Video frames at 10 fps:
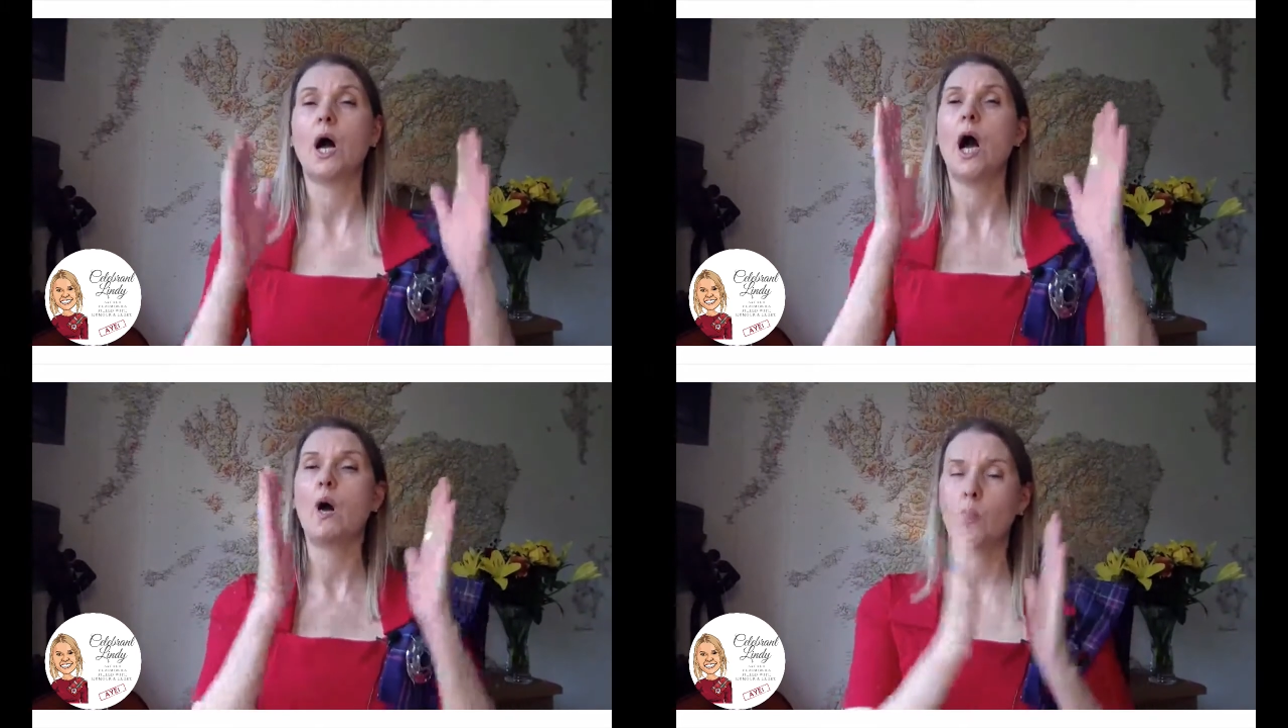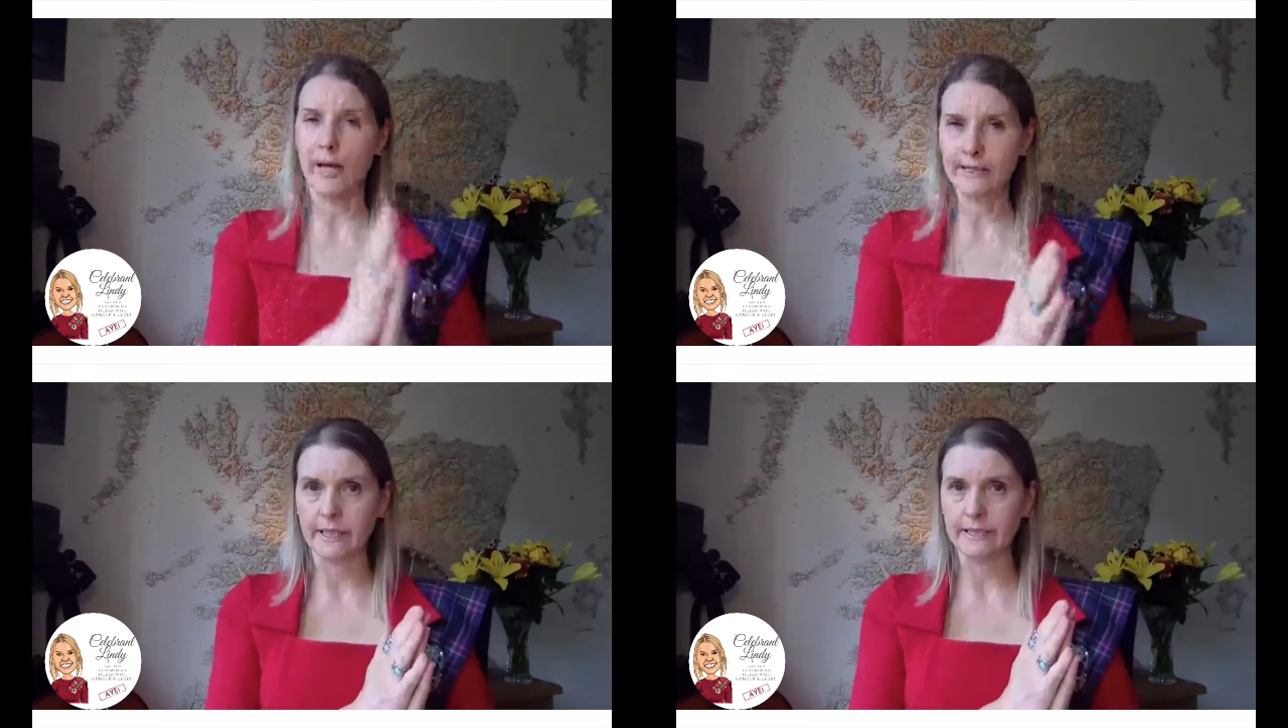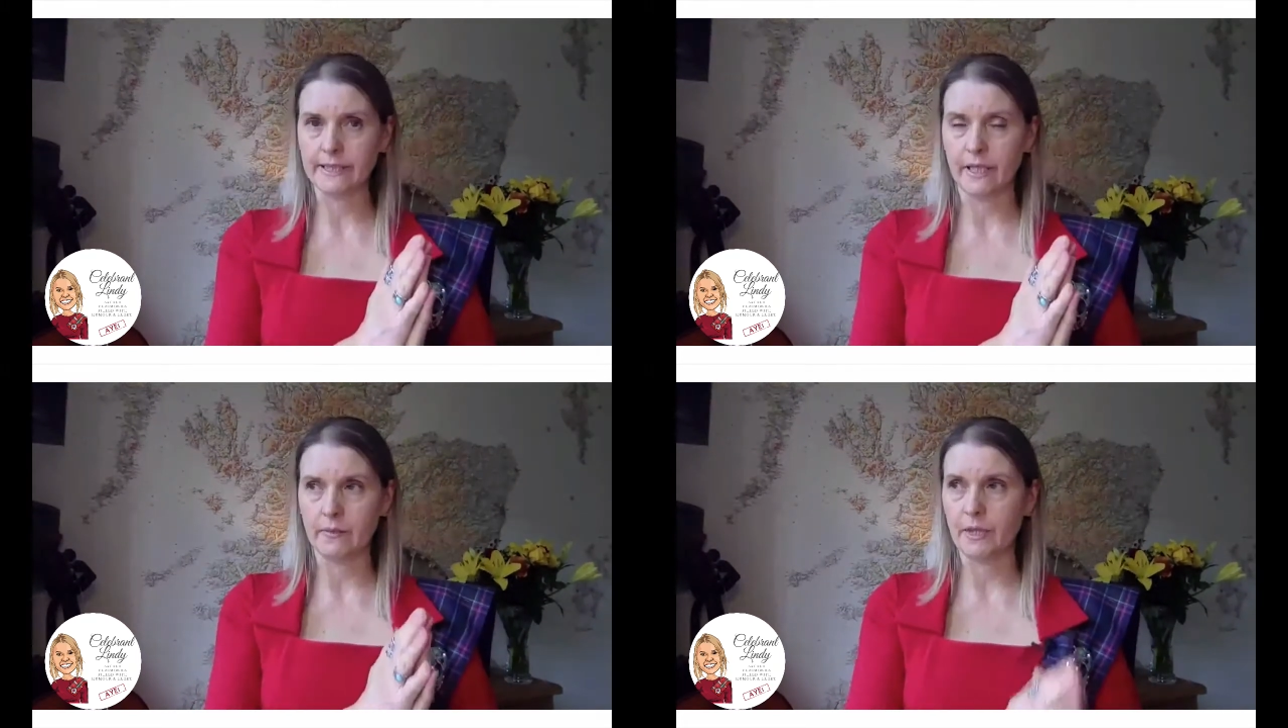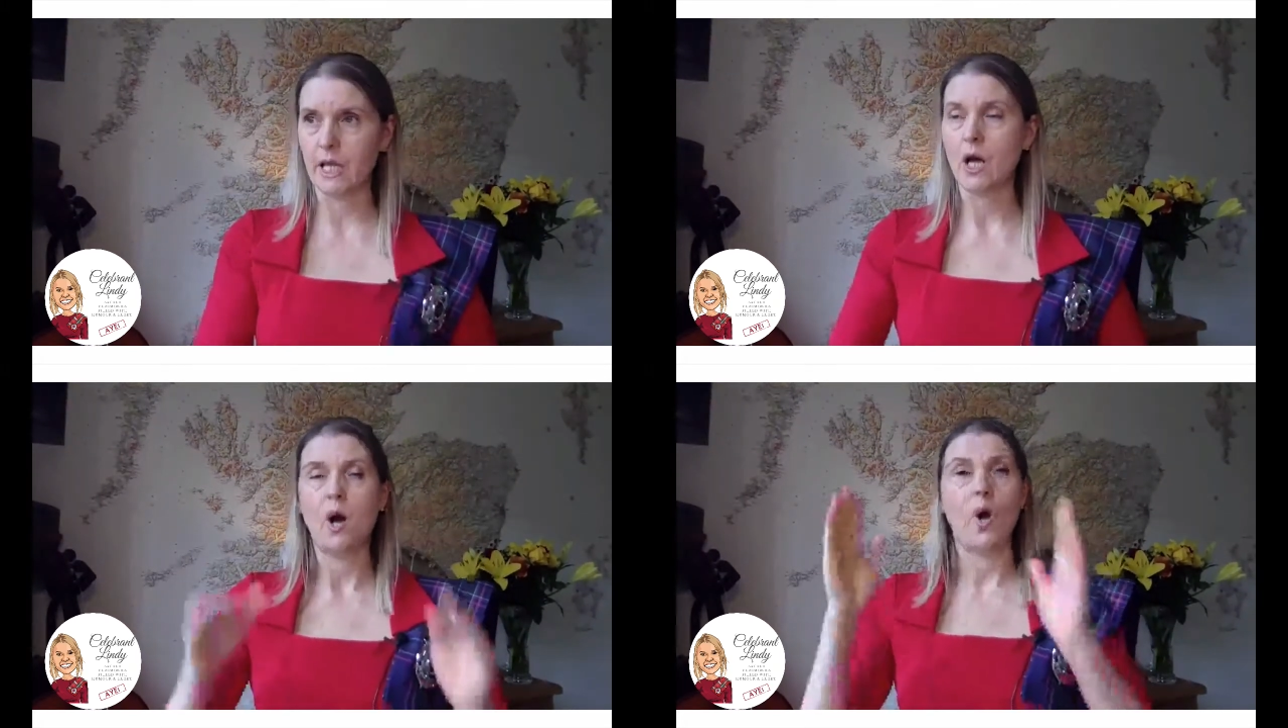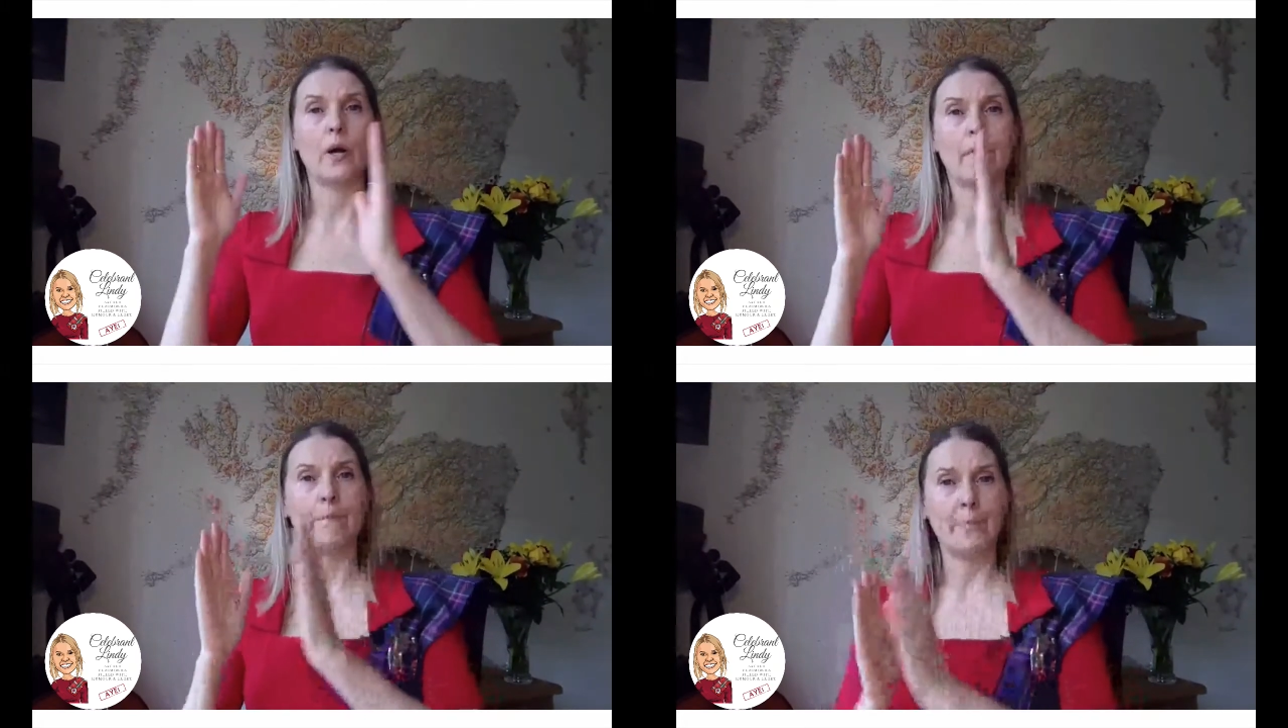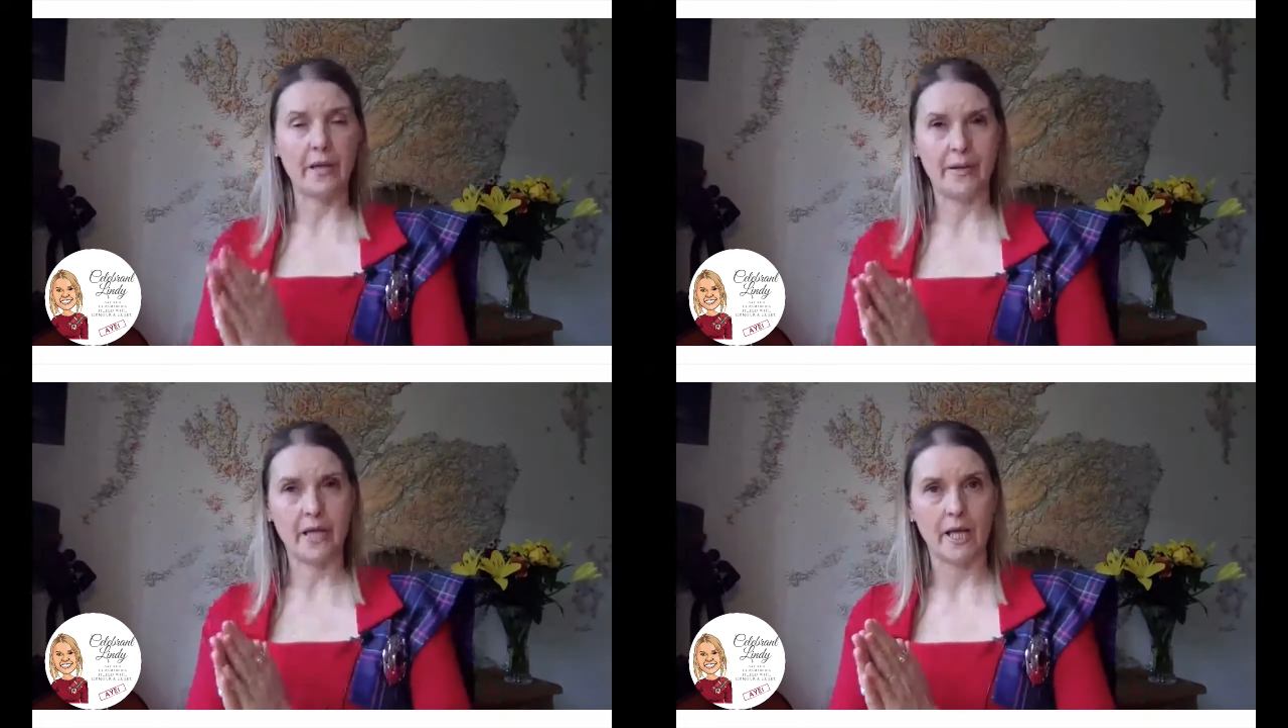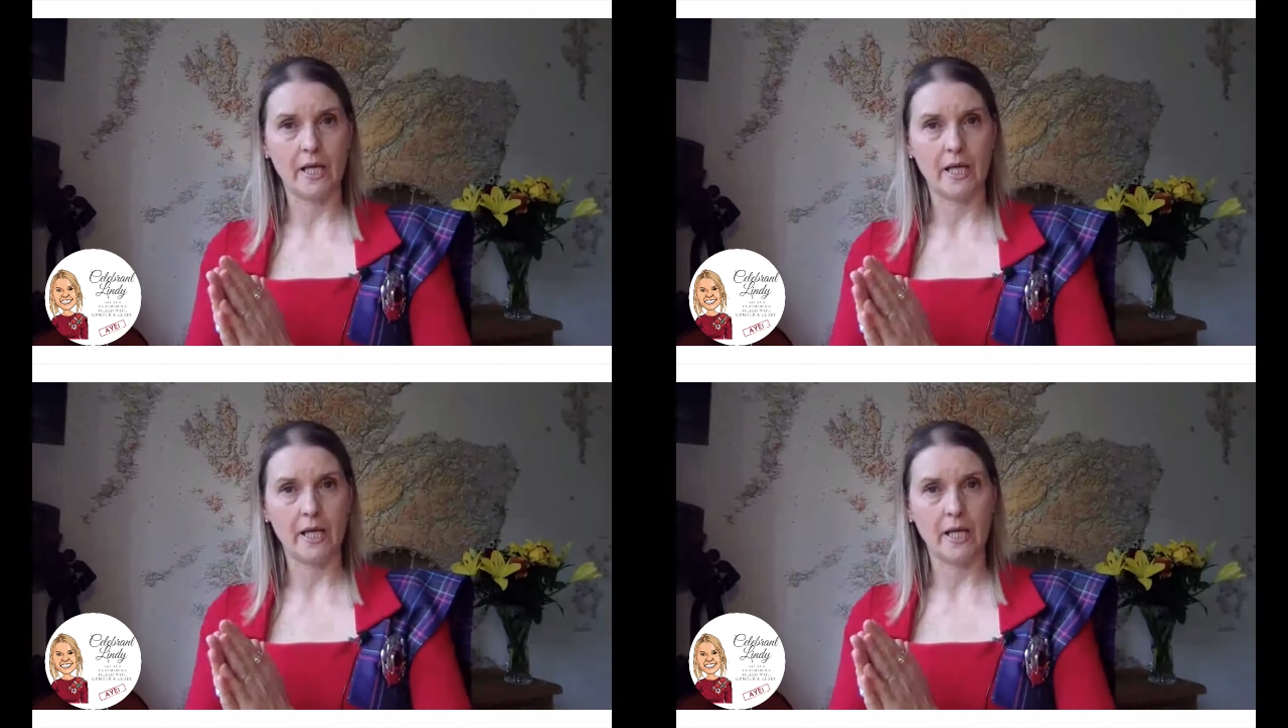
a wedding ceremony, or a baby